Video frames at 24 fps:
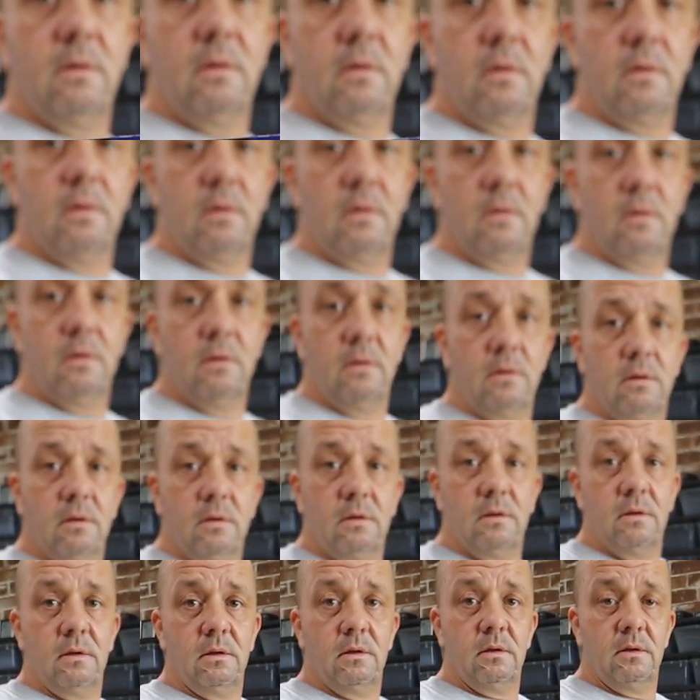
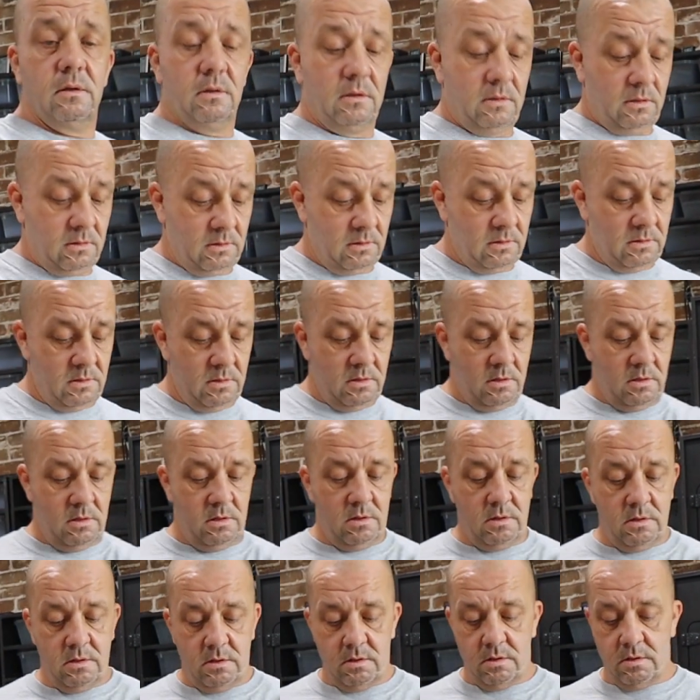
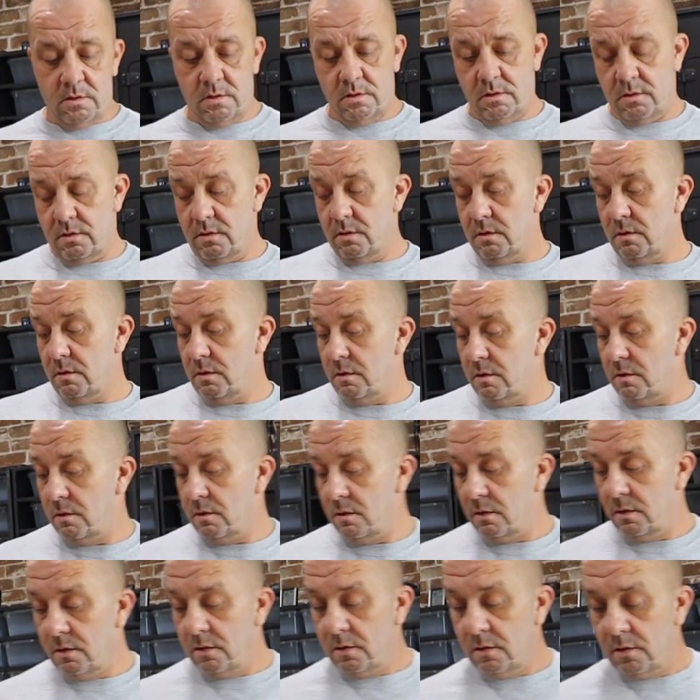
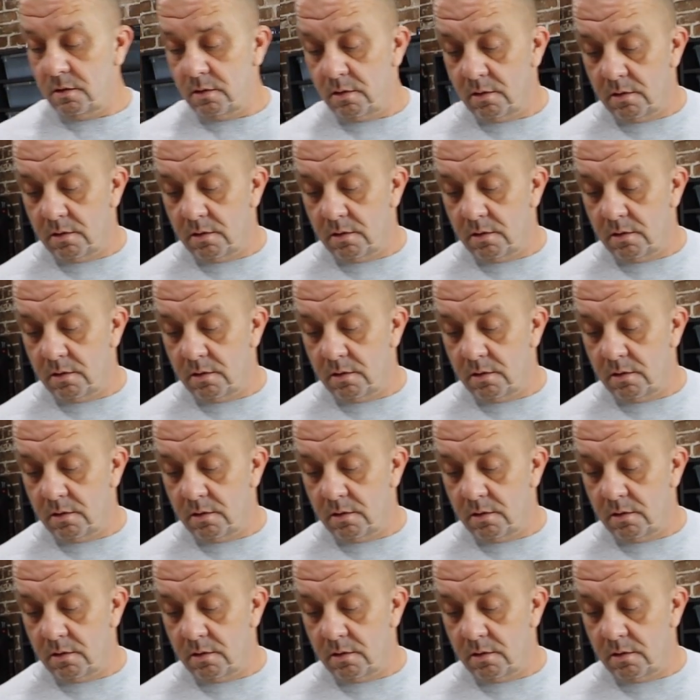(silence)